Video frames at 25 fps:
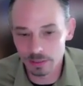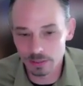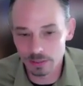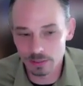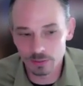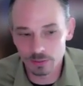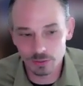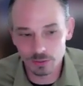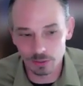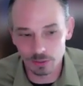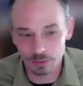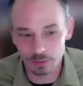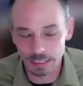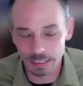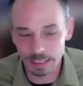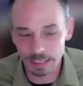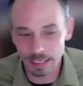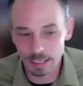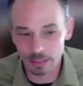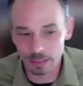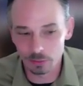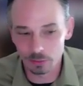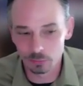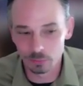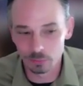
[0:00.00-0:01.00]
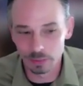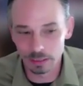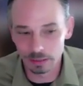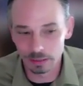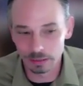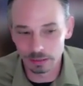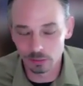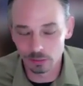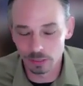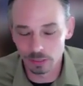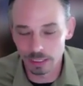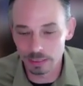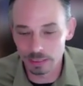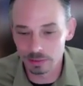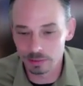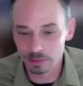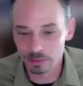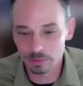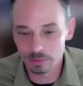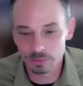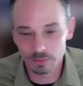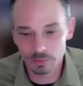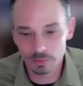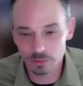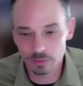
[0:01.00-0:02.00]
So they had a really great
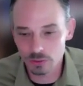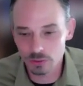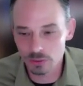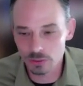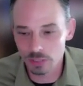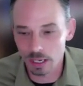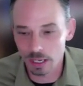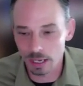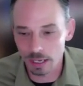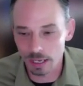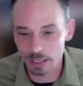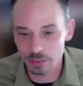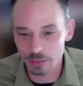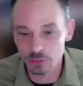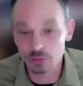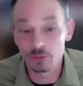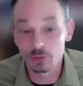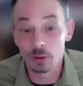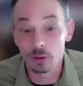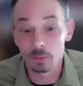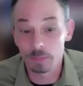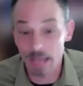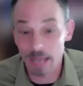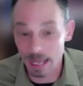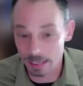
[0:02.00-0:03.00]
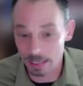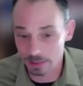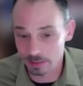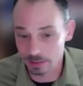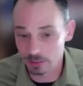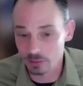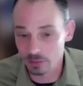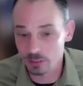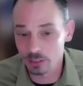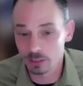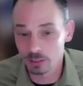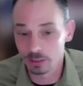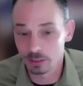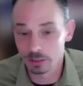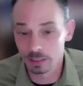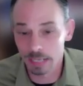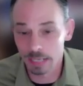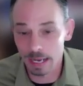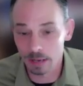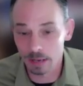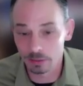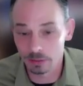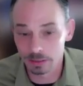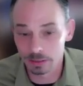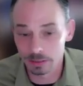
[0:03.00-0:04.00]
uh, snowpack this year
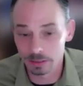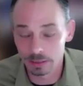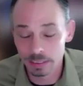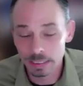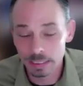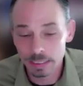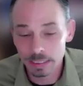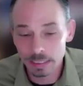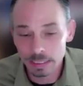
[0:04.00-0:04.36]
out in